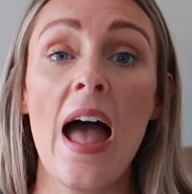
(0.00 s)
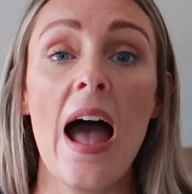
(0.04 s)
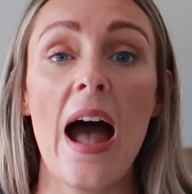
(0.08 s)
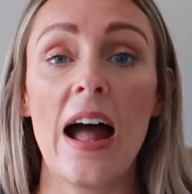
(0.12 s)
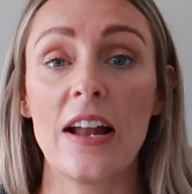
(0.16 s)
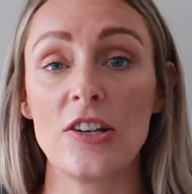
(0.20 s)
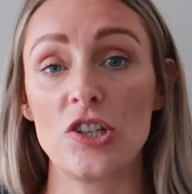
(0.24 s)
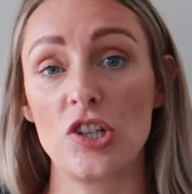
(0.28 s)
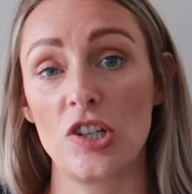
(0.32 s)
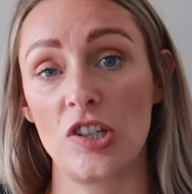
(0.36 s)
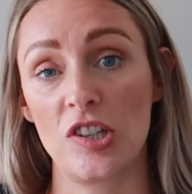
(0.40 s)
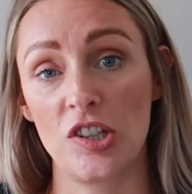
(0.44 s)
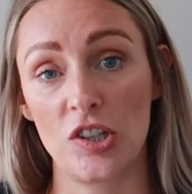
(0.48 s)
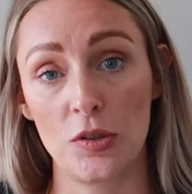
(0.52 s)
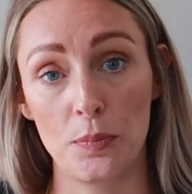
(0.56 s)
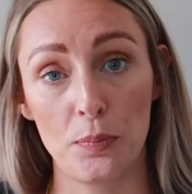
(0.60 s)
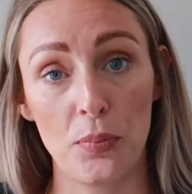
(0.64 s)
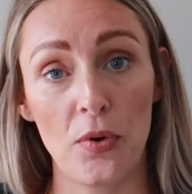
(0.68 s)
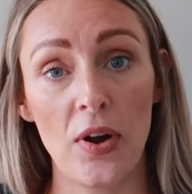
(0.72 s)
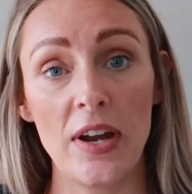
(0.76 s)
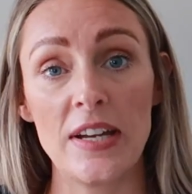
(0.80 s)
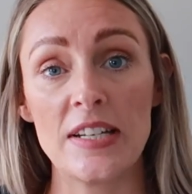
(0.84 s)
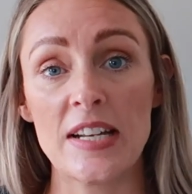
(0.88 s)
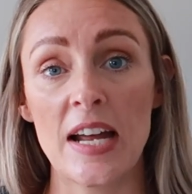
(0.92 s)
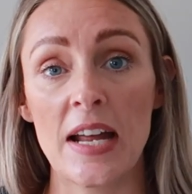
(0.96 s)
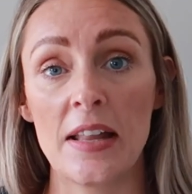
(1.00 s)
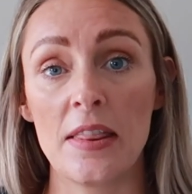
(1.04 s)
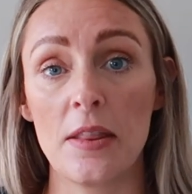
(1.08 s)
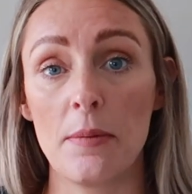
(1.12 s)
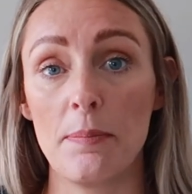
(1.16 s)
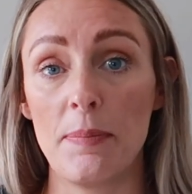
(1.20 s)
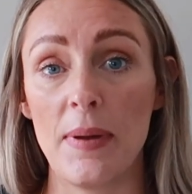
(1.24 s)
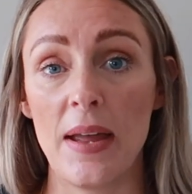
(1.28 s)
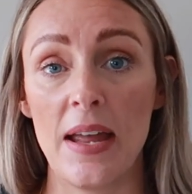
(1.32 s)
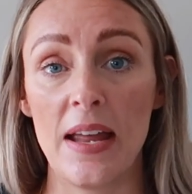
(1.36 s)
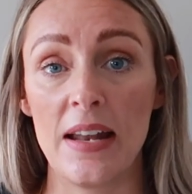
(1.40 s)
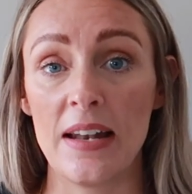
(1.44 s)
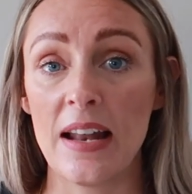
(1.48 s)
and just spray down the
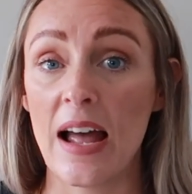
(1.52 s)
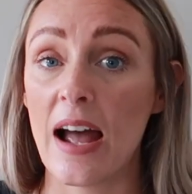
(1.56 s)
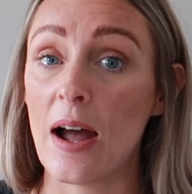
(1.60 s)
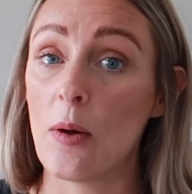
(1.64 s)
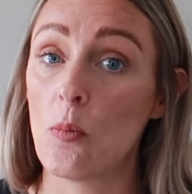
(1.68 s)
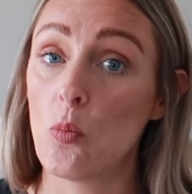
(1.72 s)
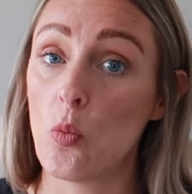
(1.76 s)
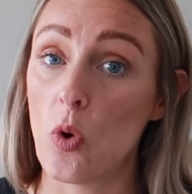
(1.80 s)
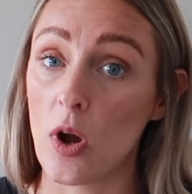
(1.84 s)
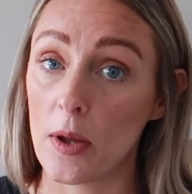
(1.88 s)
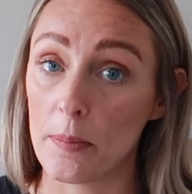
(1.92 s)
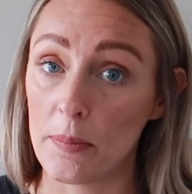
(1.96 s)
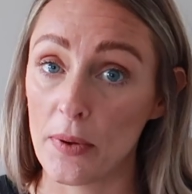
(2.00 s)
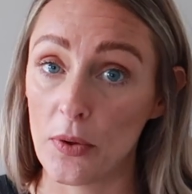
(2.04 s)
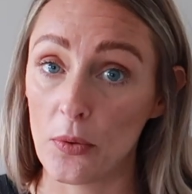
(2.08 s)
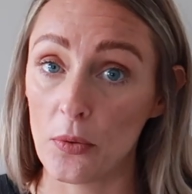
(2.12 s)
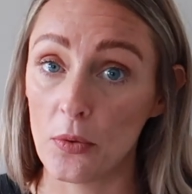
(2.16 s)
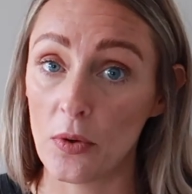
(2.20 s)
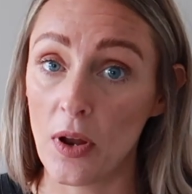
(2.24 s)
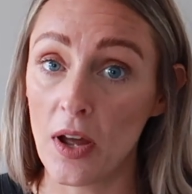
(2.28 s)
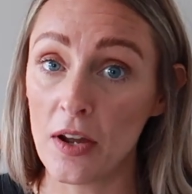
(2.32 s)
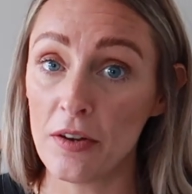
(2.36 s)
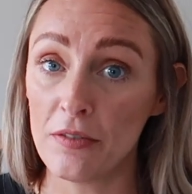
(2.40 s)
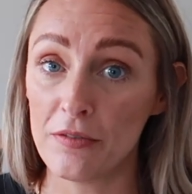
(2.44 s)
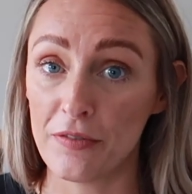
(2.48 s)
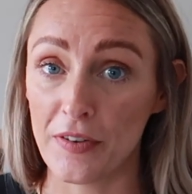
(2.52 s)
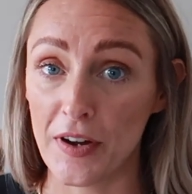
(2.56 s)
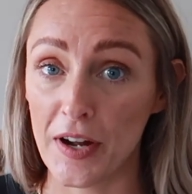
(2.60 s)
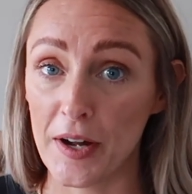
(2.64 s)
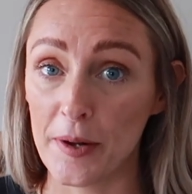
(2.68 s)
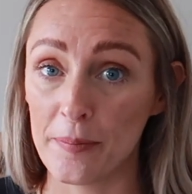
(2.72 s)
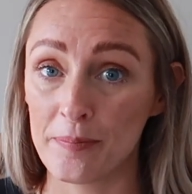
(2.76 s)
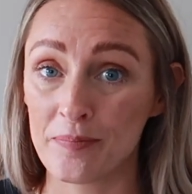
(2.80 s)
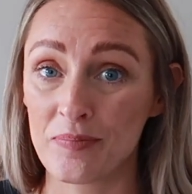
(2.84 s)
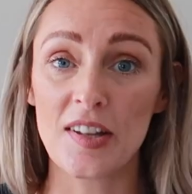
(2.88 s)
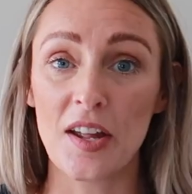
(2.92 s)
bin and wipe it all over.